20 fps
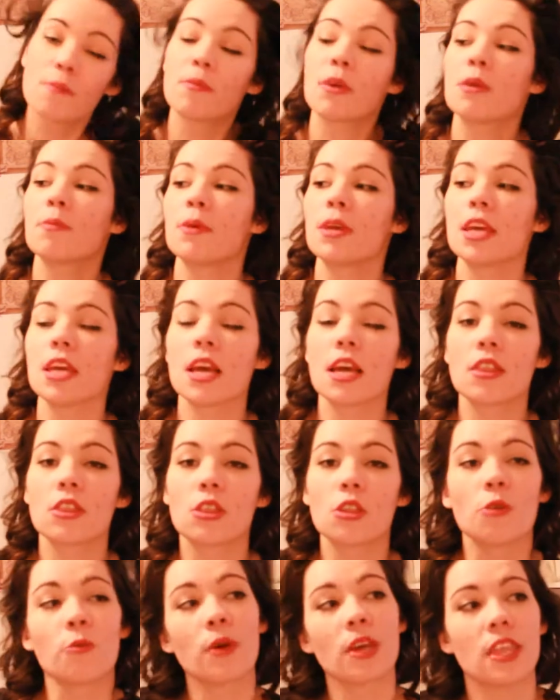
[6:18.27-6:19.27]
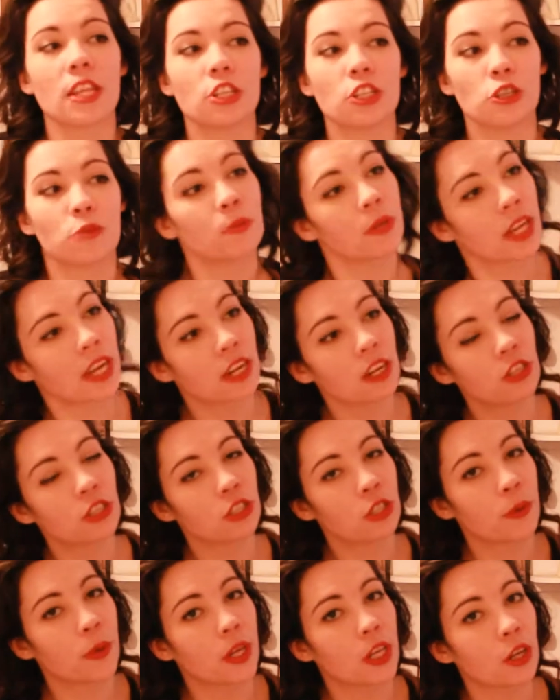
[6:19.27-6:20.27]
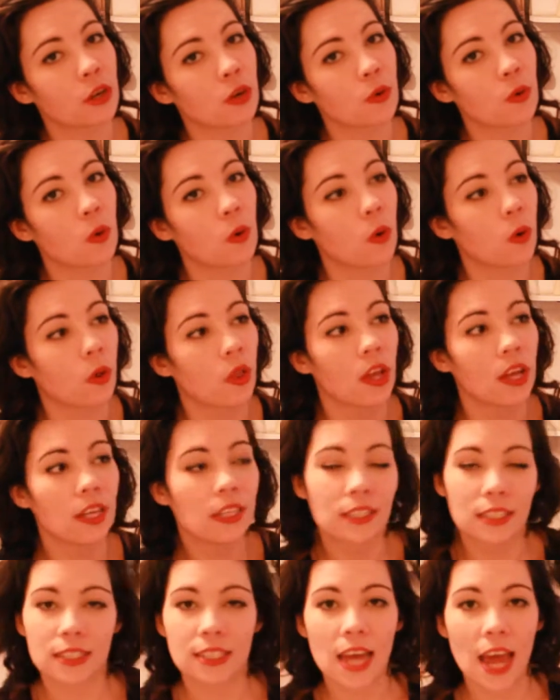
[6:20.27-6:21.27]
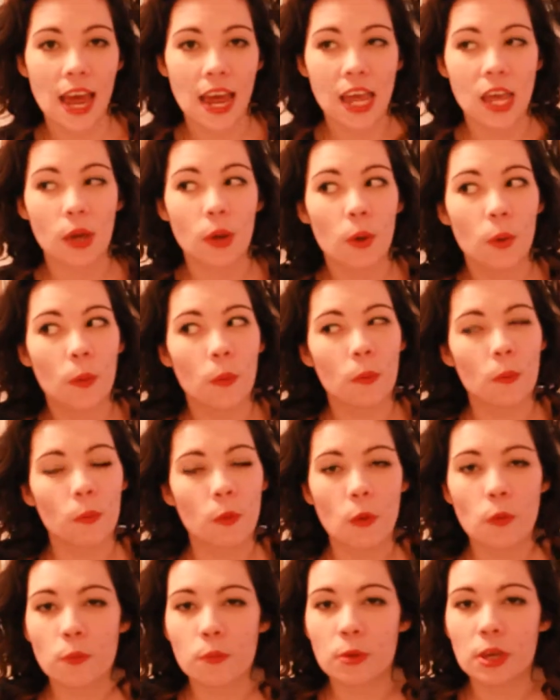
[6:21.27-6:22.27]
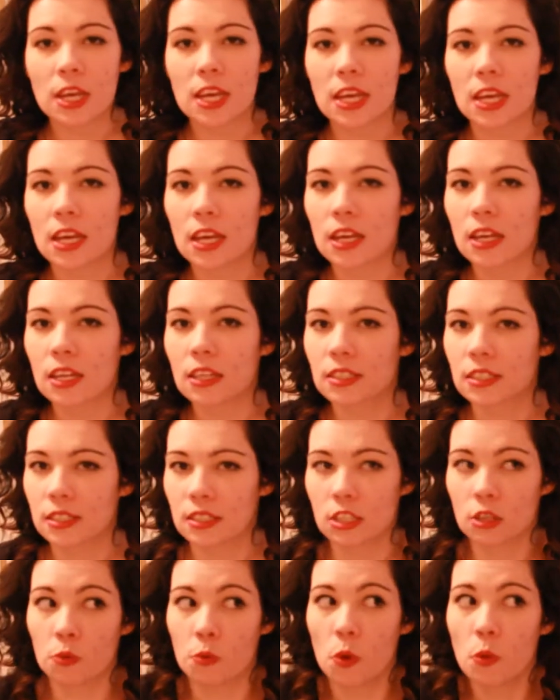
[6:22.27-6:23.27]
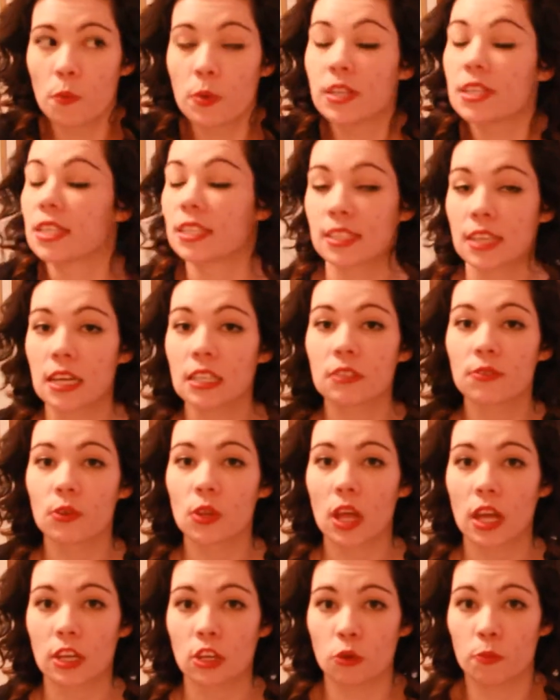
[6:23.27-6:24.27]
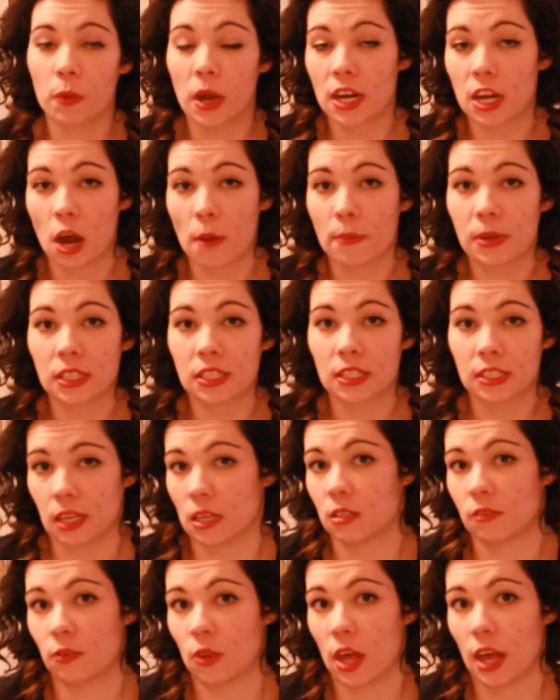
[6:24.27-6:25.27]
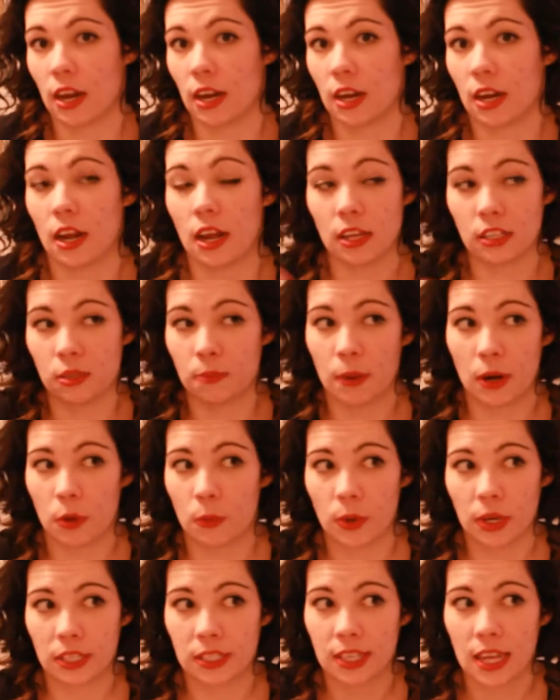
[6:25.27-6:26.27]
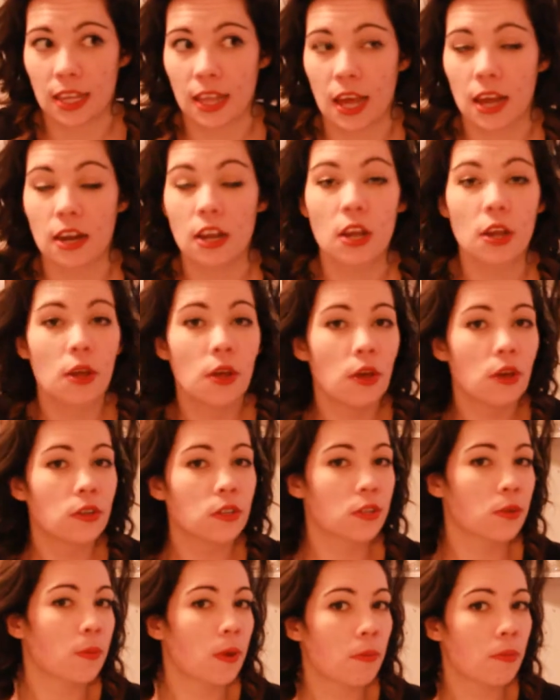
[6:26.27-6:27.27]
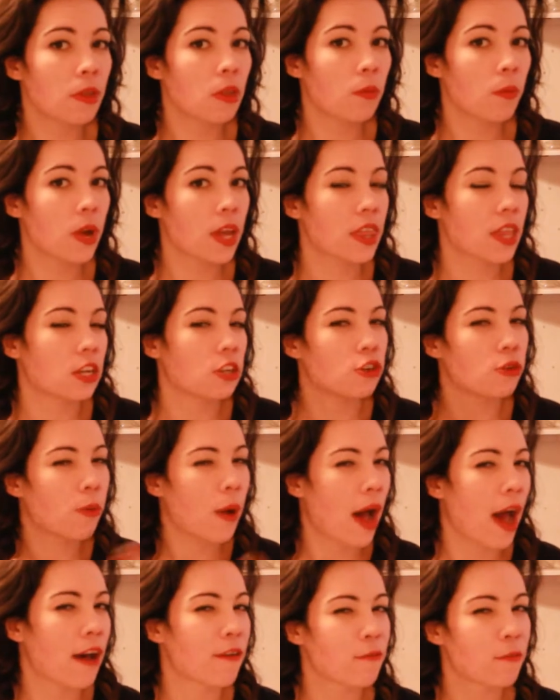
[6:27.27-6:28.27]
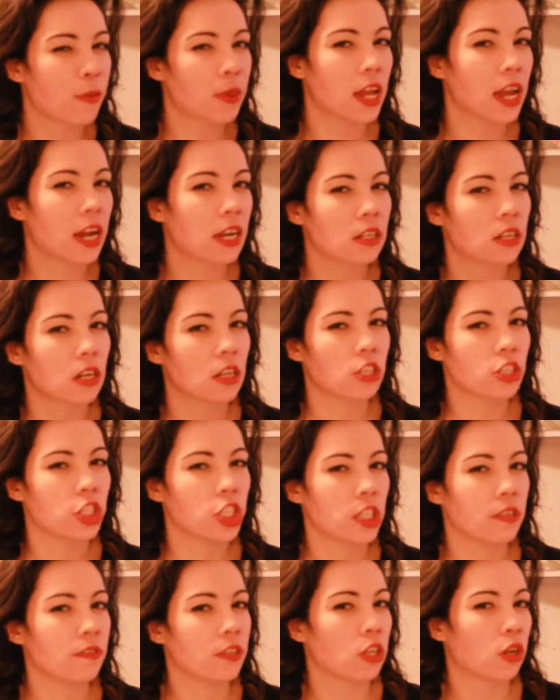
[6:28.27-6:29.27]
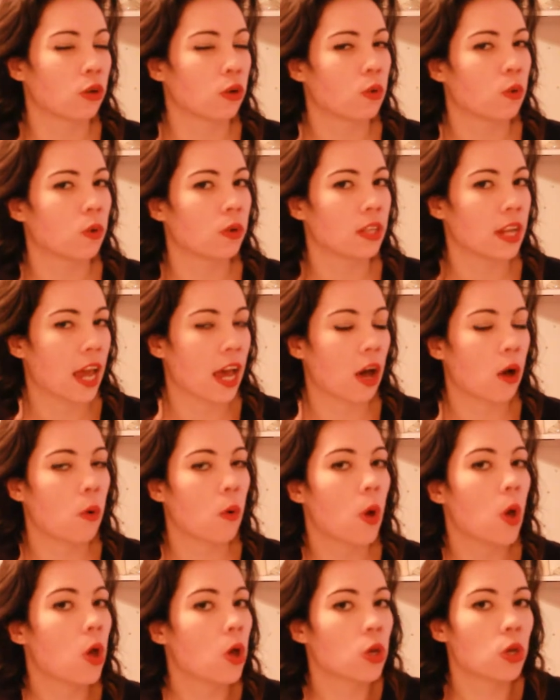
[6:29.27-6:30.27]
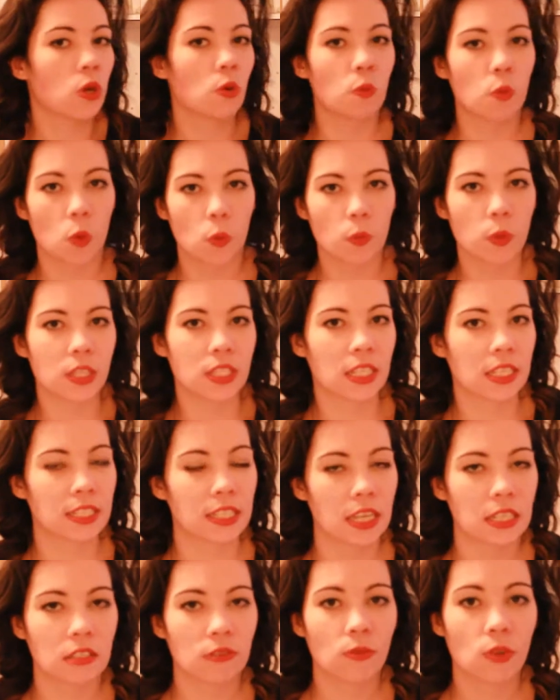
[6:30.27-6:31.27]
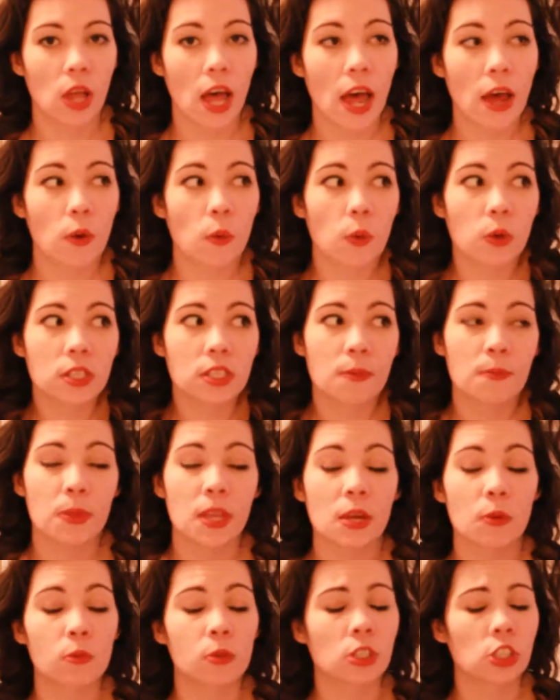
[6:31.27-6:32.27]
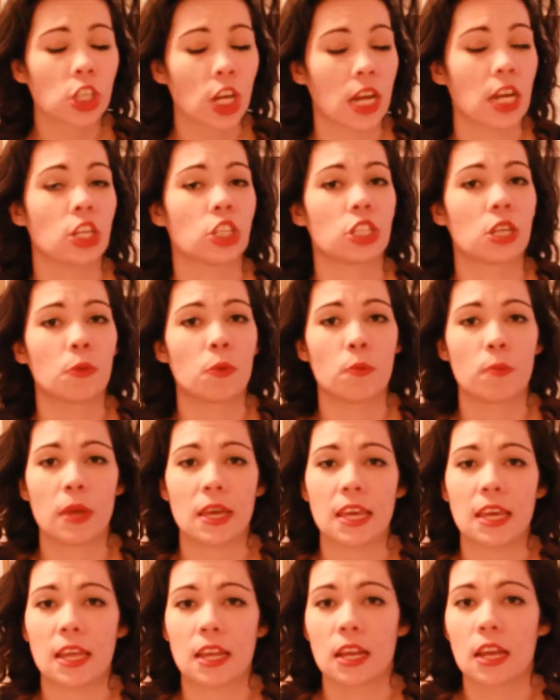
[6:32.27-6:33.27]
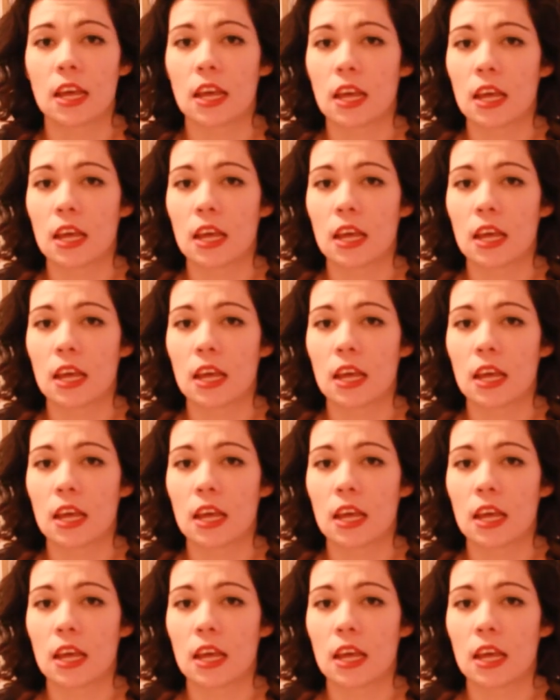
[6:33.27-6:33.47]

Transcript: Maybe the way that you plan on doing your goal today won't be you won't be successful you might not be successful at it is a better way to say that so maybe the way that you have planned on achieving your goal now you won't be successful at or something will change that will make it